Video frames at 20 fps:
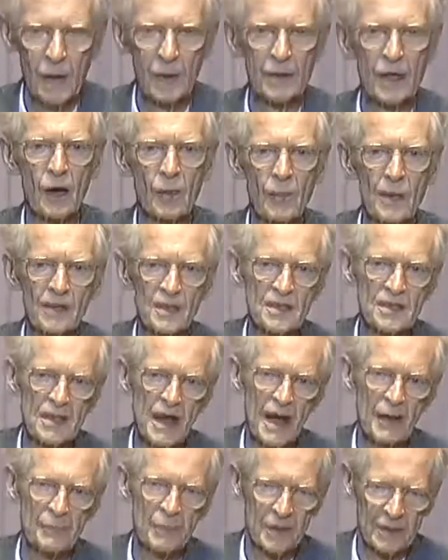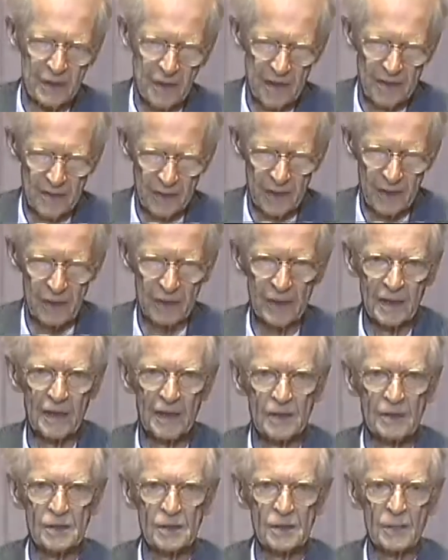Now, what has happened, I think,
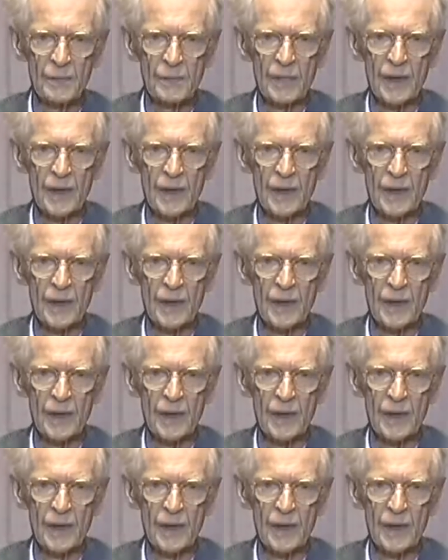is